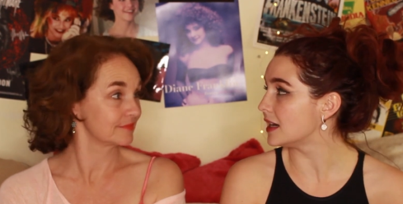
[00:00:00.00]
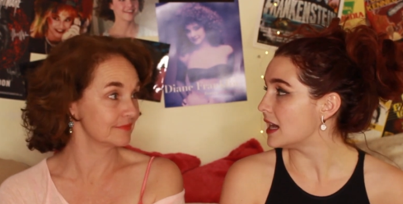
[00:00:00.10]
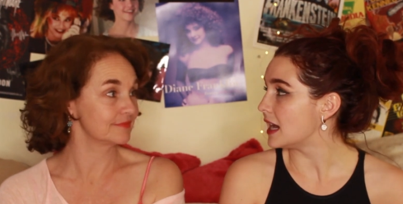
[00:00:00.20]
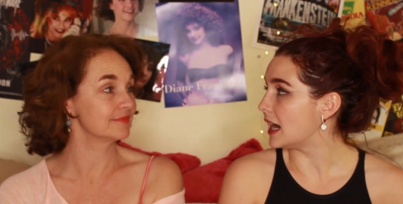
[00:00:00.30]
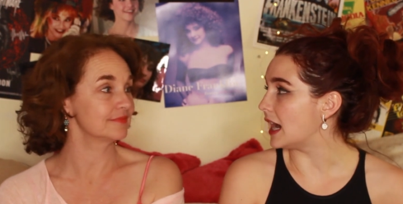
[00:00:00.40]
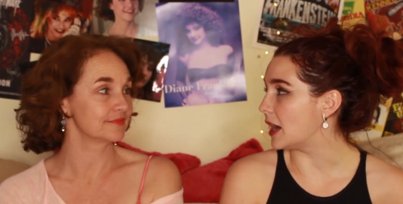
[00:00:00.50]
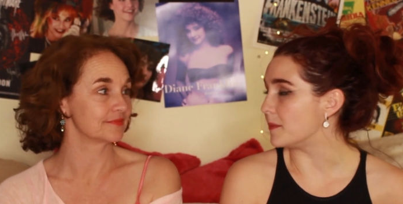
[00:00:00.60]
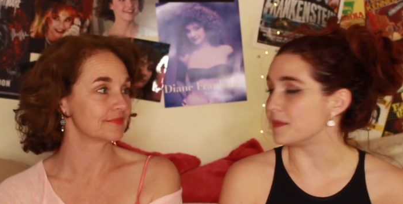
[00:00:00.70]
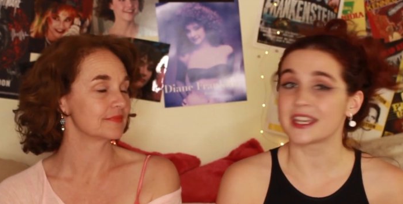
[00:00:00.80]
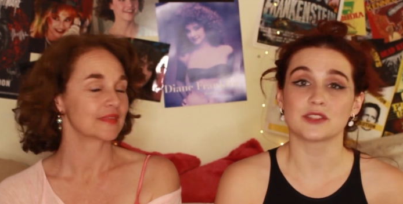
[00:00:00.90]
Speaker 1: Mm-hmm.
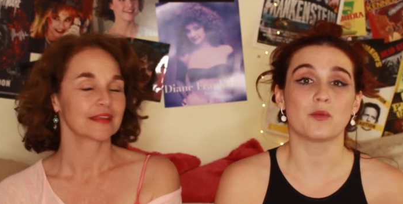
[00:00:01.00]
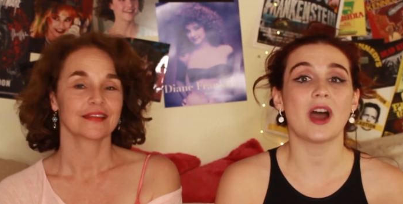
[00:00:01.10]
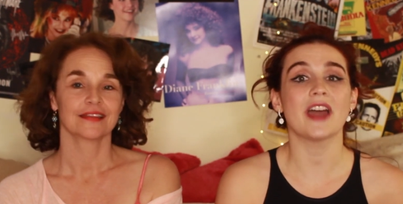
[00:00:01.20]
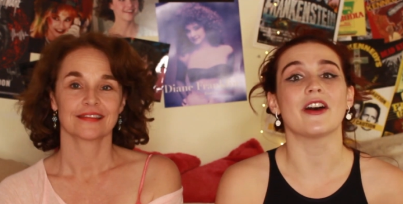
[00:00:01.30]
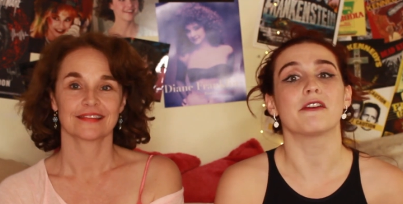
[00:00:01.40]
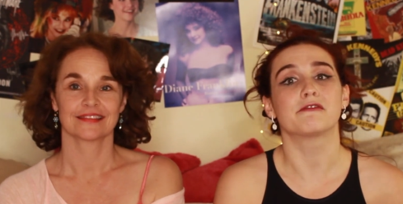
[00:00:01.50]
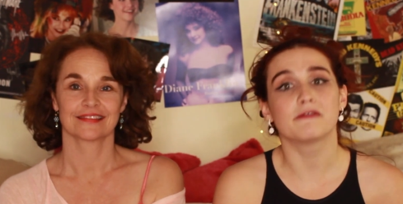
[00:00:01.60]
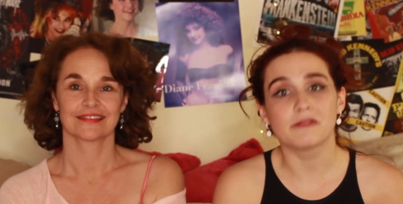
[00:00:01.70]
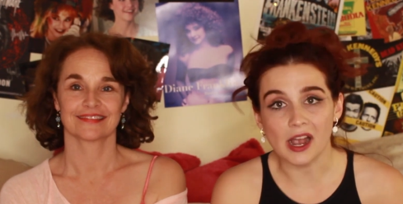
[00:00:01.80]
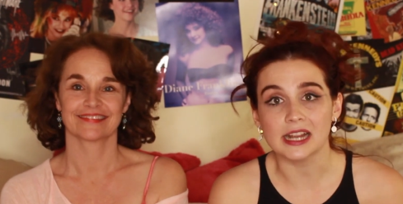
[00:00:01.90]
Um, cause why the
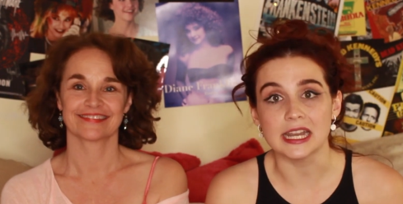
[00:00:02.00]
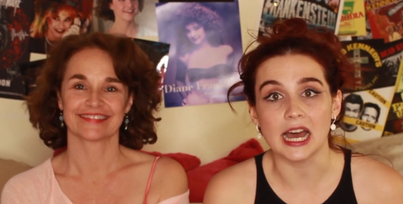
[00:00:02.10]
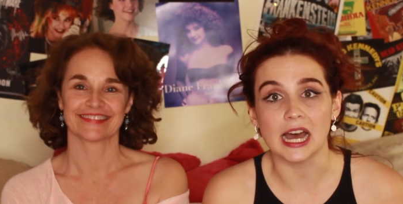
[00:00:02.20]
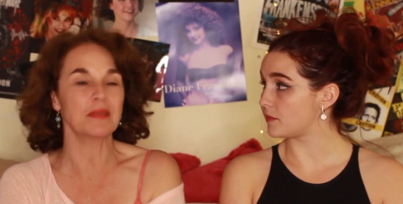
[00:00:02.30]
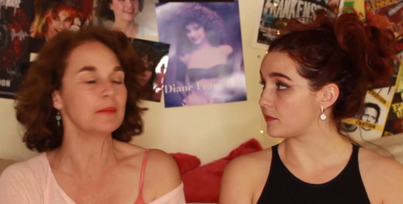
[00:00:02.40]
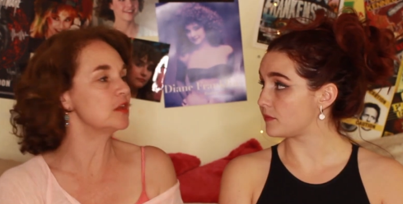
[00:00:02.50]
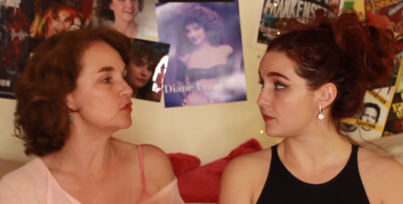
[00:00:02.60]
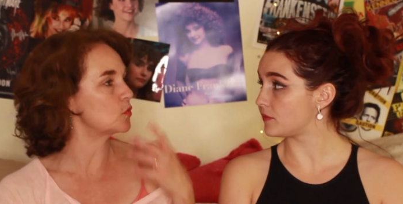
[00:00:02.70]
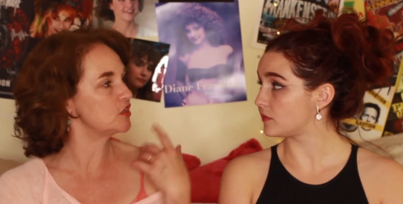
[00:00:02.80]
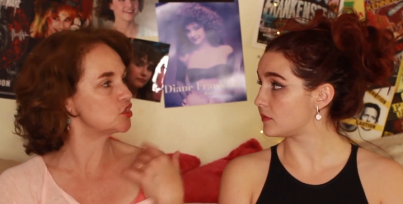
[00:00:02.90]
fuck not?
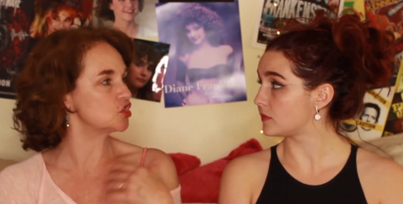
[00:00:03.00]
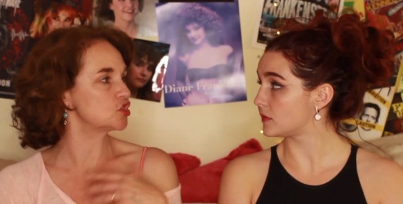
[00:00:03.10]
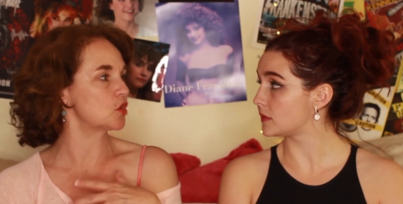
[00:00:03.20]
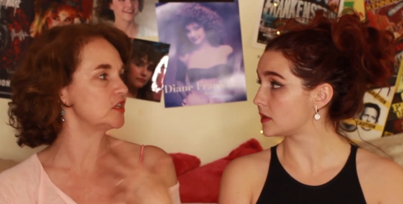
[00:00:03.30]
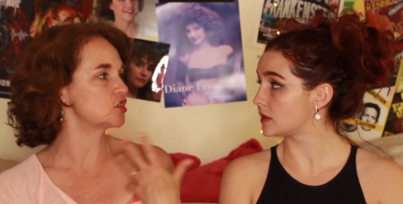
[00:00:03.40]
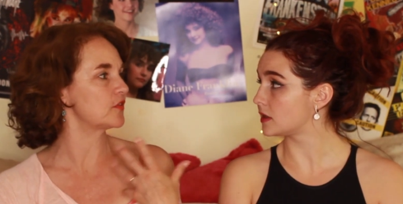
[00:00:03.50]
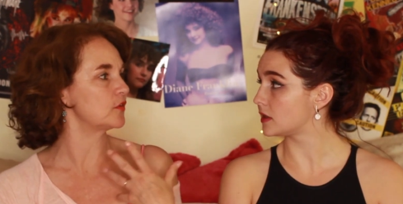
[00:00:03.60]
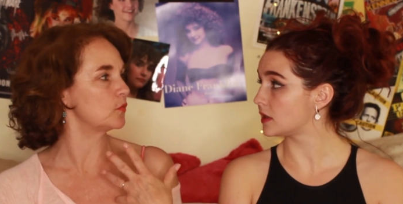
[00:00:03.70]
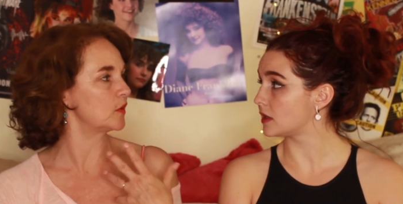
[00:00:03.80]
Maybe we should show each other